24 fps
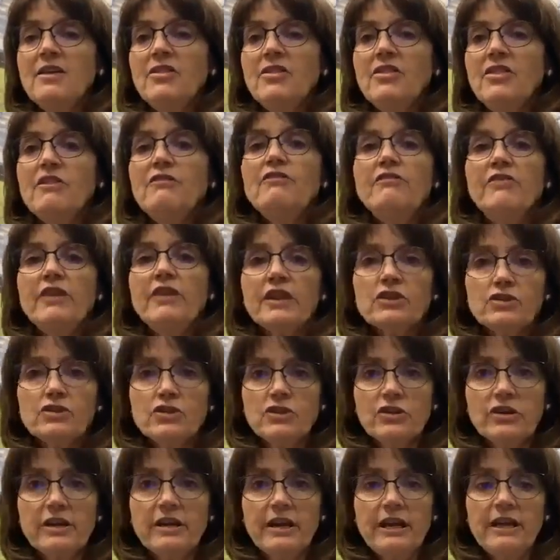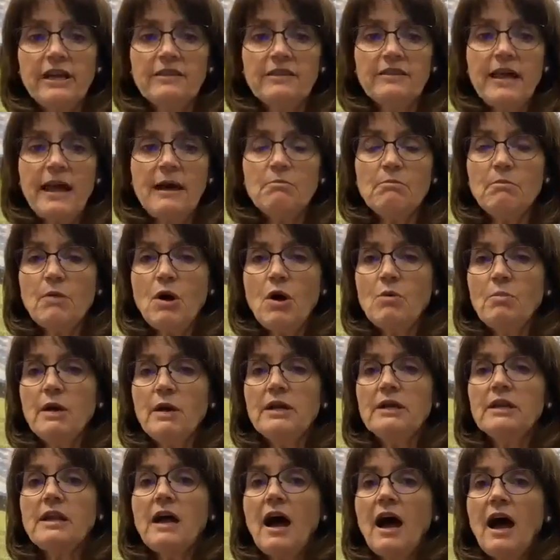the victor in that
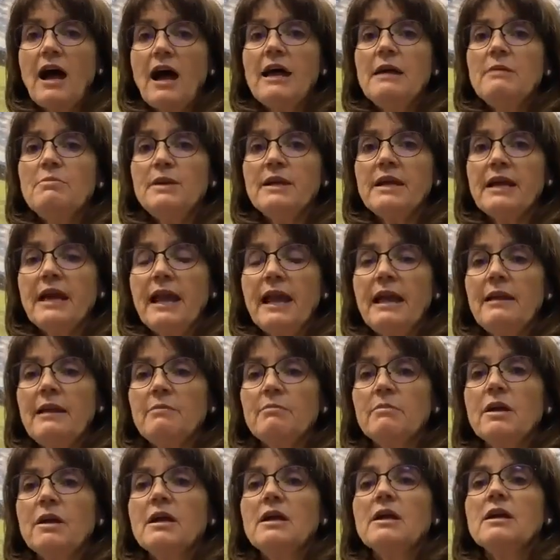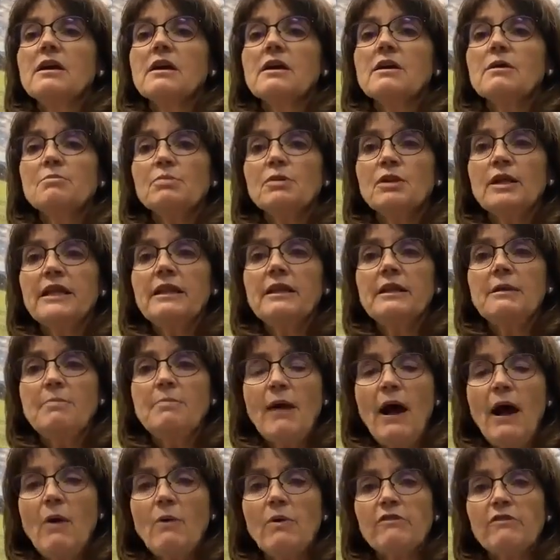moment. I became completely
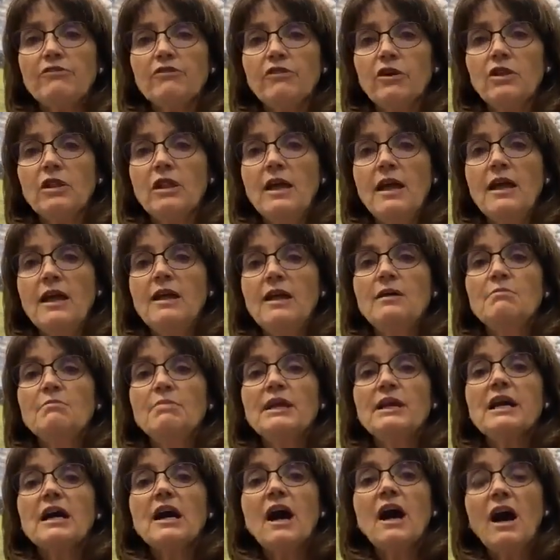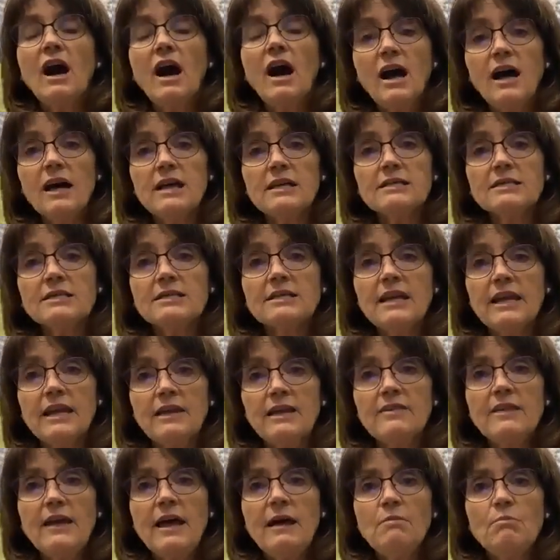powerful because
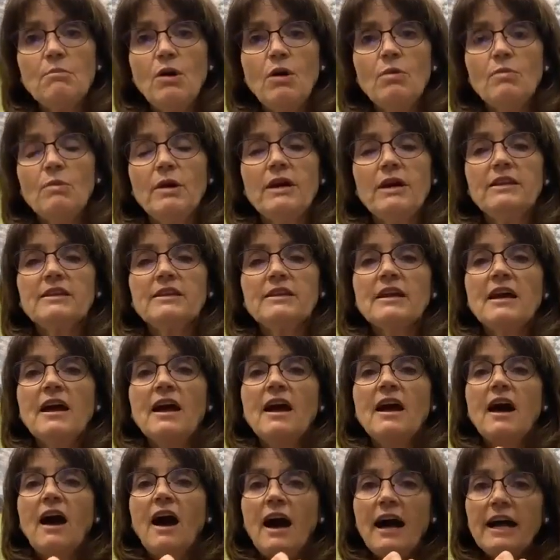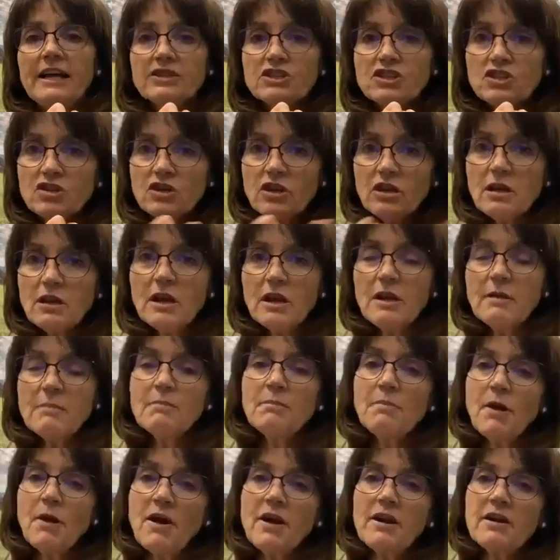in that moment, I took
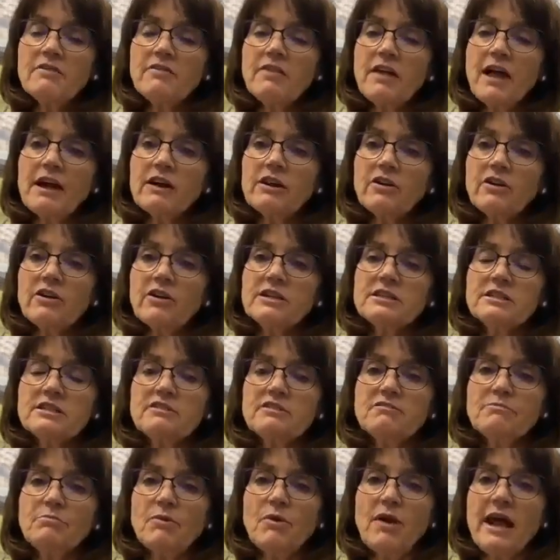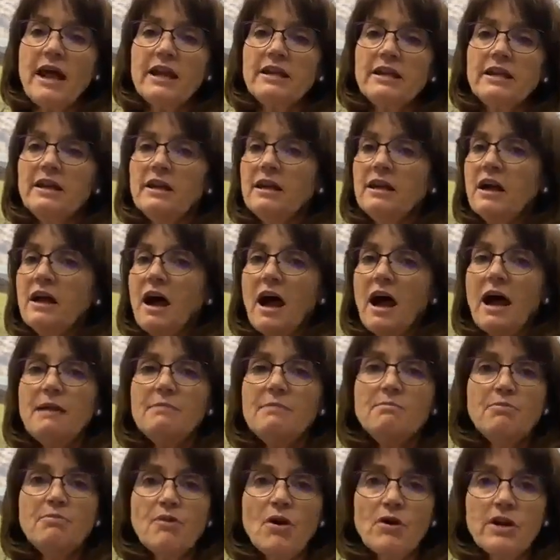part of that crust of bread, I
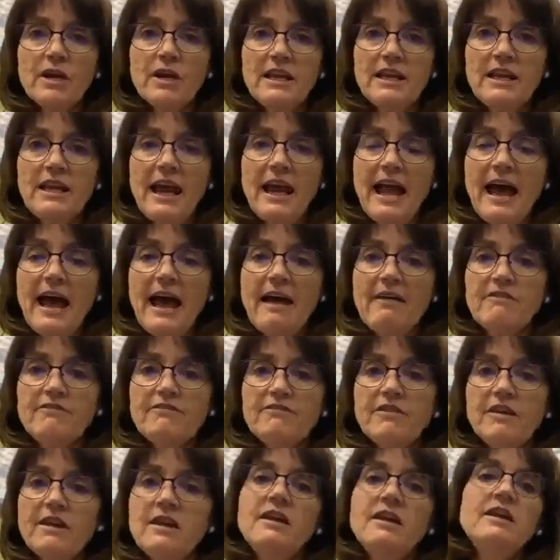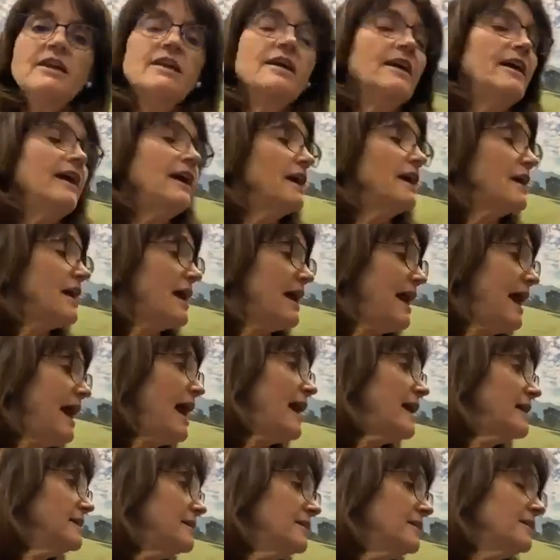broke it in half, and I
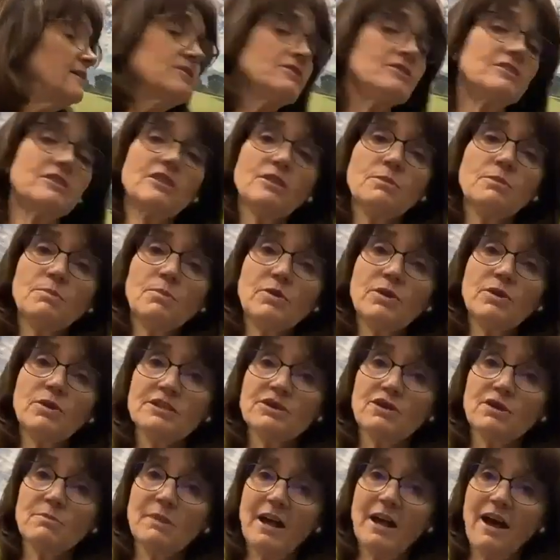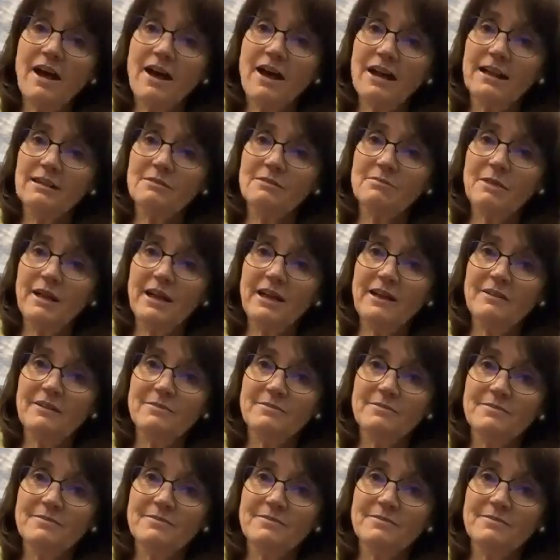handed it to the prisoner behind me.